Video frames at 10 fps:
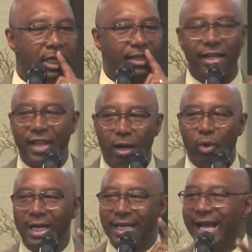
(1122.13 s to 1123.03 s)
that they
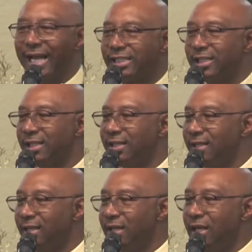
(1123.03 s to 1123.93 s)
would let
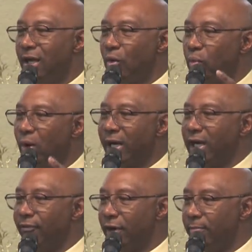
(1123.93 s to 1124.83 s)
one
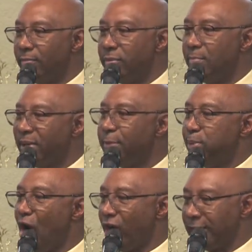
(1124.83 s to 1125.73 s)
of them be
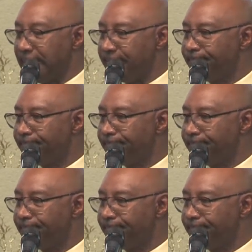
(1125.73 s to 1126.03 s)
pardoned.